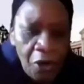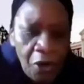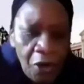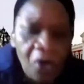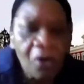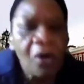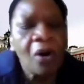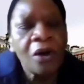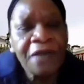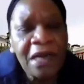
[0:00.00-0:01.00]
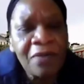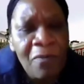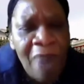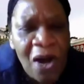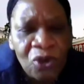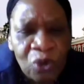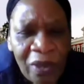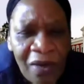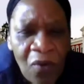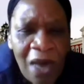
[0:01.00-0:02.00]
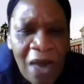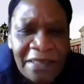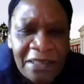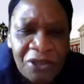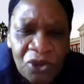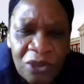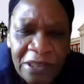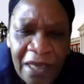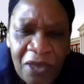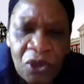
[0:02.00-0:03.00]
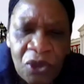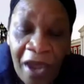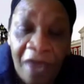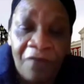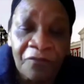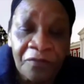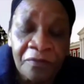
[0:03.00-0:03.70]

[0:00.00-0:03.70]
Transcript: No. Honourable Mautwe, what did you say you have?